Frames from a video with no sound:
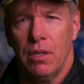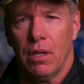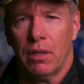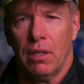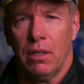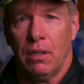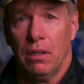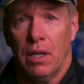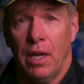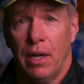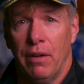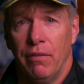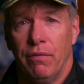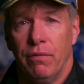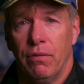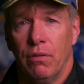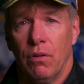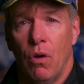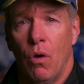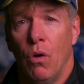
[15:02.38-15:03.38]
nothing
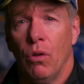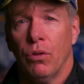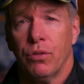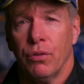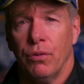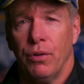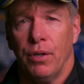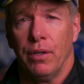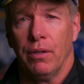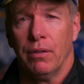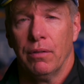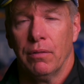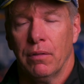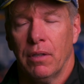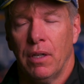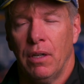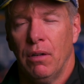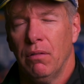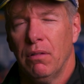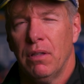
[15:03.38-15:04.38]
life-altering.
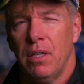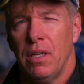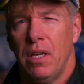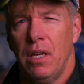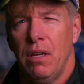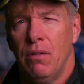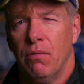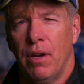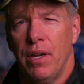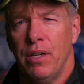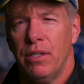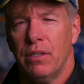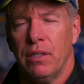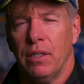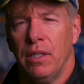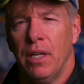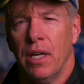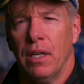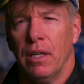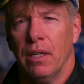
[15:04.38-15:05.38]
I don't think he raced
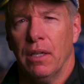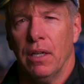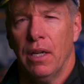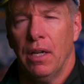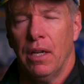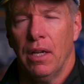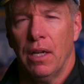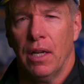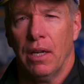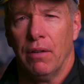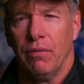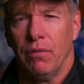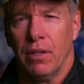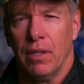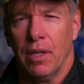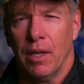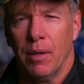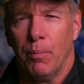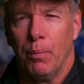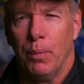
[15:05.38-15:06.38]
again after
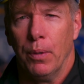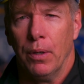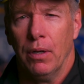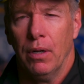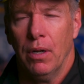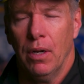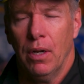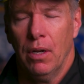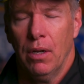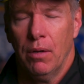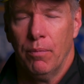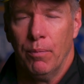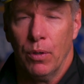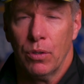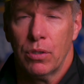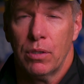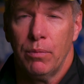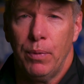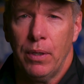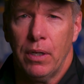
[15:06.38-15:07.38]
that, but
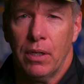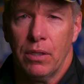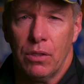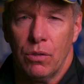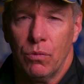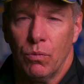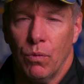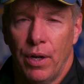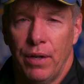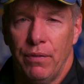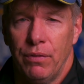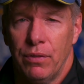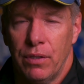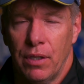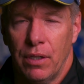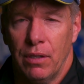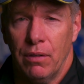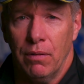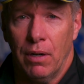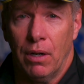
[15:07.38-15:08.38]
mostly because his wife
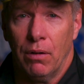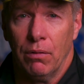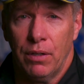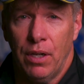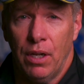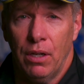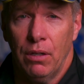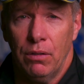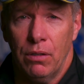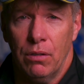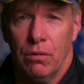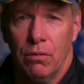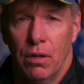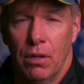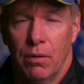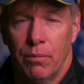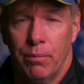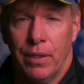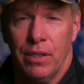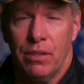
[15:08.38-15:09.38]
said, "I'll kill you
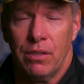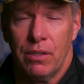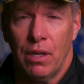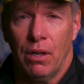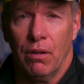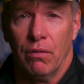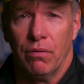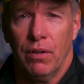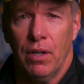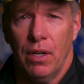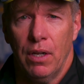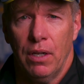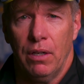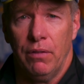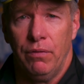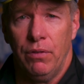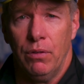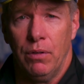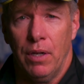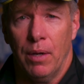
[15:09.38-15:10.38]
myself
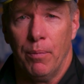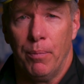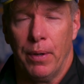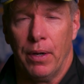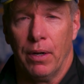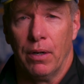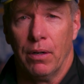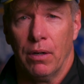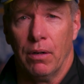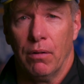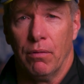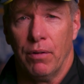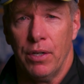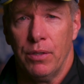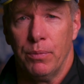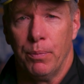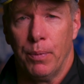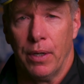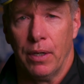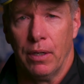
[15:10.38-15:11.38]
if you get back on a
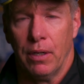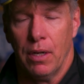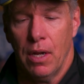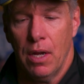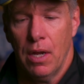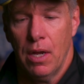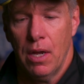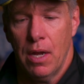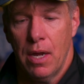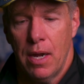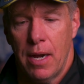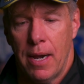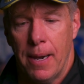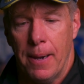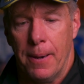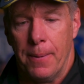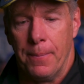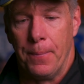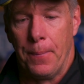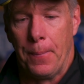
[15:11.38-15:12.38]
race bike."
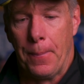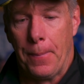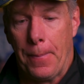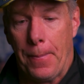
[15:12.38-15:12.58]
And